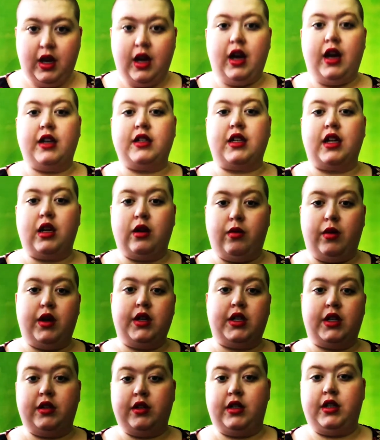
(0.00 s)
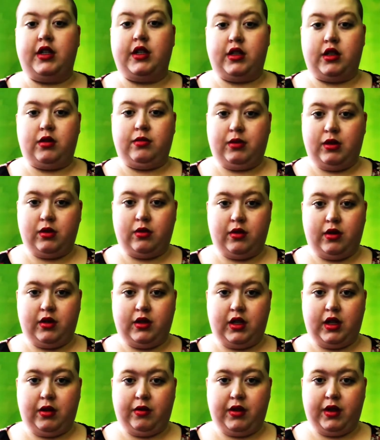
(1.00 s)
I said, I want to go to Digital Book World,
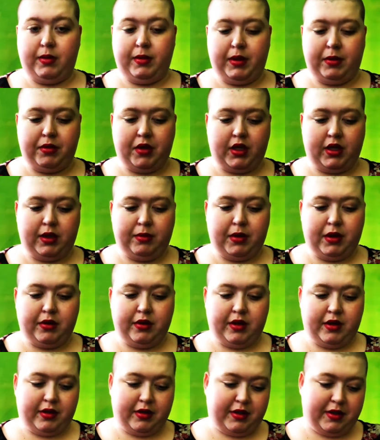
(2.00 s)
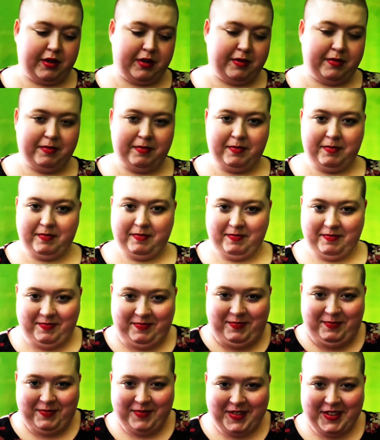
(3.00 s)
and I want to meet Bradley
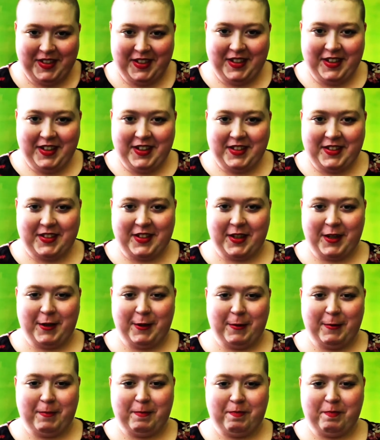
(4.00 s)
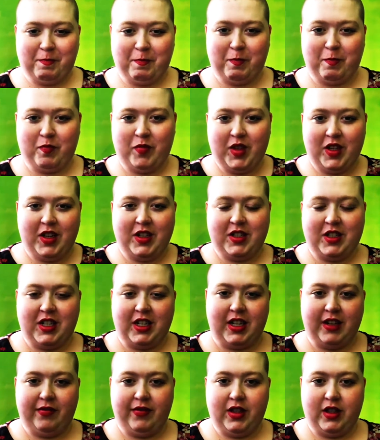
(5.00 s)
Metrock. So she
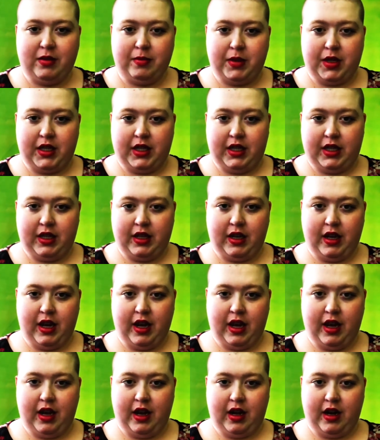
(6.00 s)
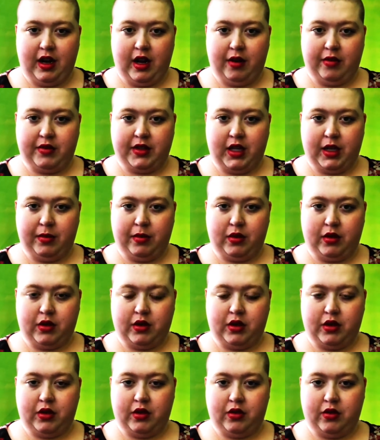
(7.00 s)
gave me the money, and I was able
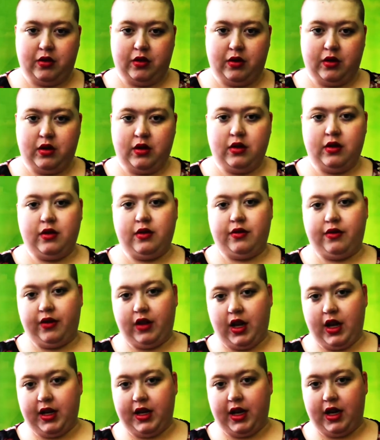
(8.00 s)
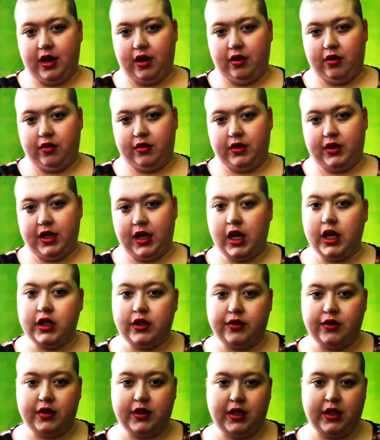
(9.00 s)
to fly down to
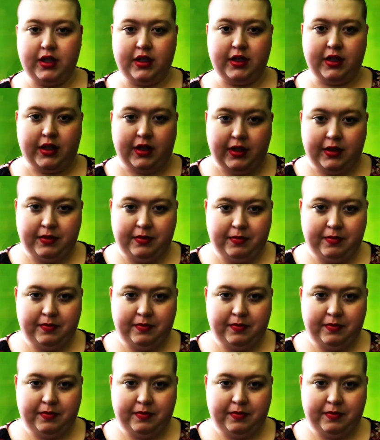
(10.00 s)
Nashville, Tennessee.